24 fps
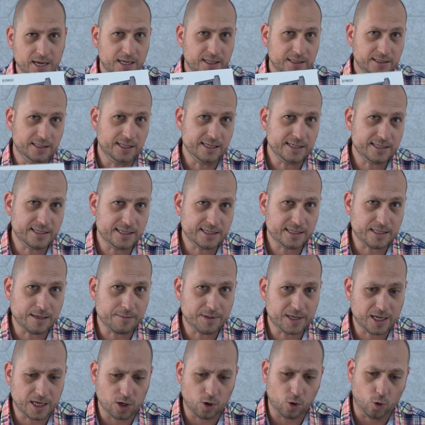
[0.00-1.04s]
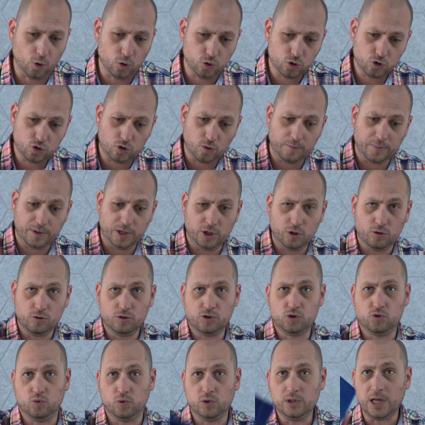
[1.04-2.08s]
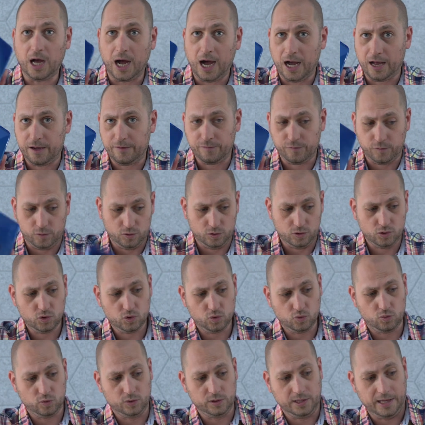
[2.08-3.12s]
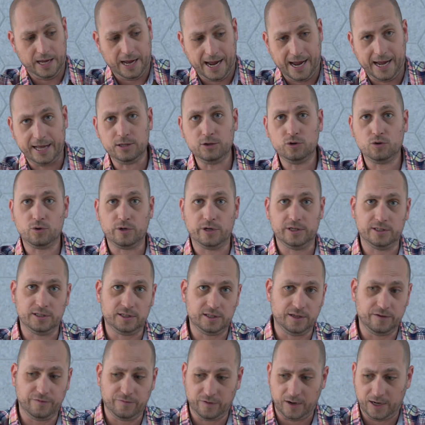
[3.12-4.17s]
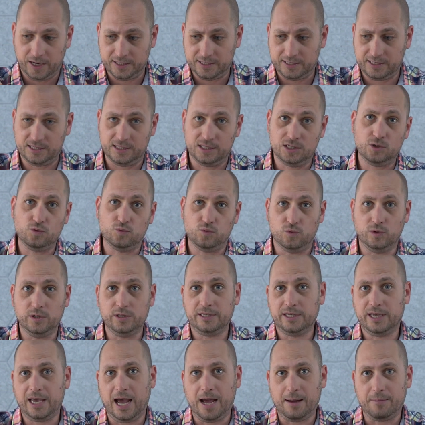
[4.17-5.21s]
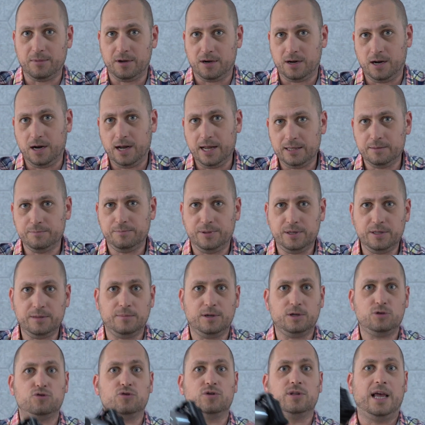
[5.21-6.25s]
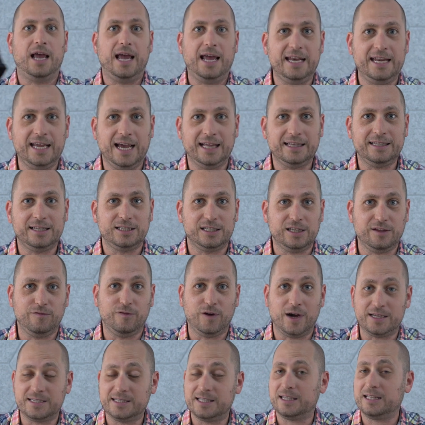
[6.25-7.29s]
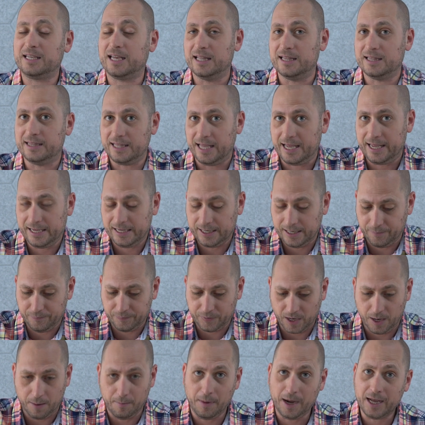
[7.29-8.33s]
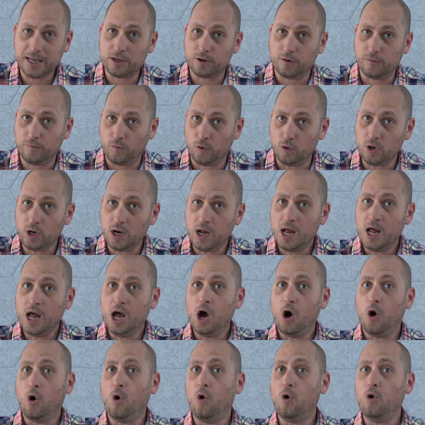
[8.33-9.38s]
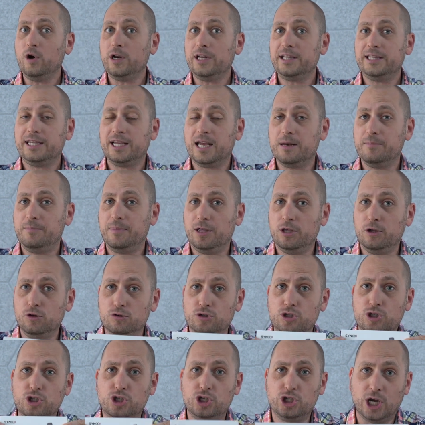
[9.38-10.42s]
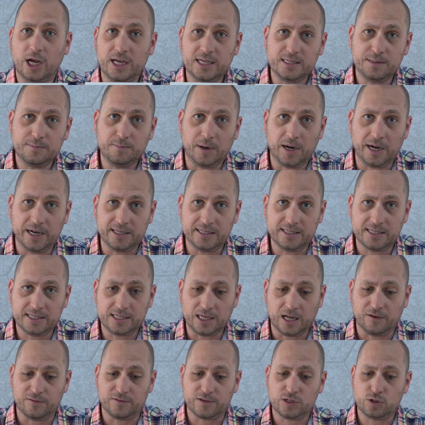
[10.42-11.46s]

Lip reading: This system can also be used with iPhones, with Android devices, with camera and pretty much with any other device that can take a microphone, or it can be used just by itself.